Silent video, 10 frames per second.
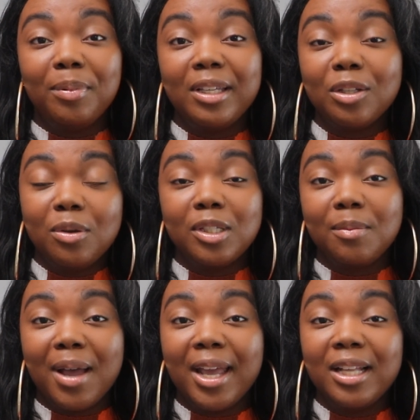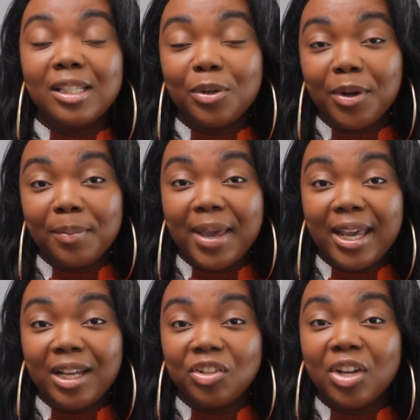please go to my Instagram
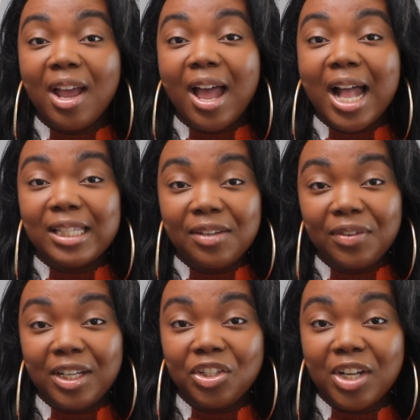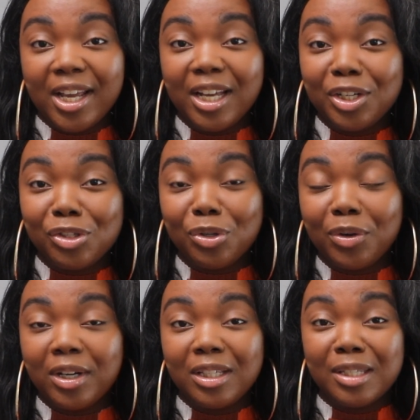page at
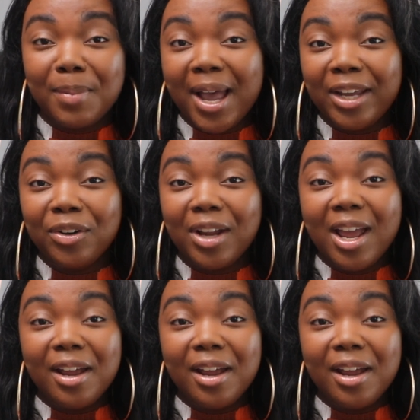TiffanyJ_inspired.